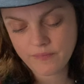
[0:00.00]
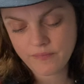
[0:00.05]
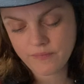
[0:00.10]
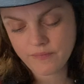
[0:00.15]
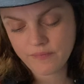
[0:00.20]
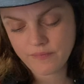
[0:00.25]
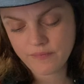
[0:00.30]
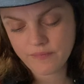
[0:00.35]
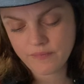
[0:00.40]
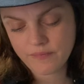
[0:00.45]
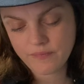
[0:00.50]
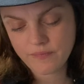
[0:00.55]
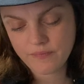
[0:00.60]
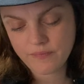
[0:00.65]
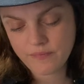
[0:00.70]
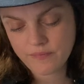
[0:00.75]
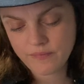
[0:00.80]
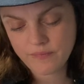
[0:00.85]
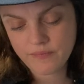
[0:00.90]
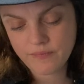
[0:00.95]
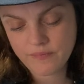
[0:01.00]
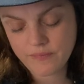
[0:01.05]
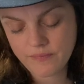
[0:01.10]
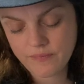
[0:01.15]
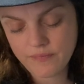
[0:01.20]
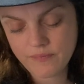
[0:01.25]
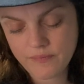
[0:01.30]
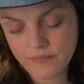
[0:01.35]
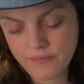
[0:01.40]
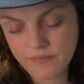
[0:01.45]

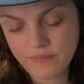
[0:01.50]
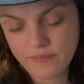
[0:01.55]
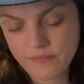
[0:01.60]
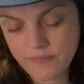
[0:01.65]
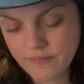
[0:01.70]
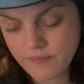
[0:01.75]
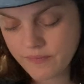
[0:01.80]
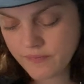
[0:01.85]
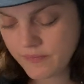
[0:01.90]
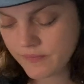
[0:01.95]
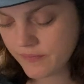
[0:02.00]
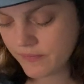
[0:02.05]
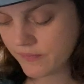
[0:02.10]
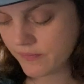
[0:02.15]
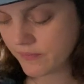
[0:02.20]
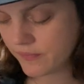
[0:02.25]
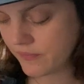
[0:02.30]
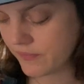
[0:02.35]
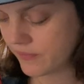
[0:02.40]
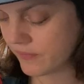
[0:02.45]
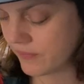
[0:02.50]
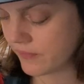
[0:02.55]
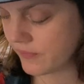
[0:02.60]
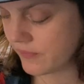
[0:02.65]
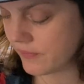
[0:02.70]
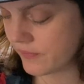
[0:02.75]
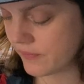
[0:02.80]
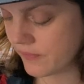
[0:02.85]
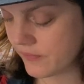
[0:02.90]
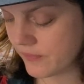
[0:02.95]

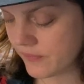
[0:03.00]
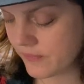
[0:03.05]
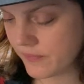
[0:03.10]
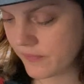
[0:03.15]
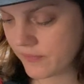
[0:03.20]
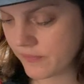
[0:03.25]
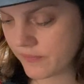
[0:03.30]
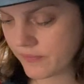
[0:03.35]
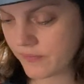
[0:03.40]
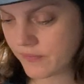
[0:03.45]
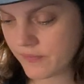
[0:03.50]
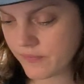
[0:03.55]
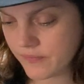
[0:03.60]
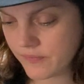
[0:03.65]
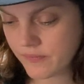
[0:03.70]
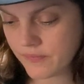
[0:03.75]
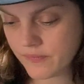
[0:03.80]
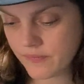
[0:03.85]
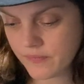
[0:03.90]
No one is speaking in this clip.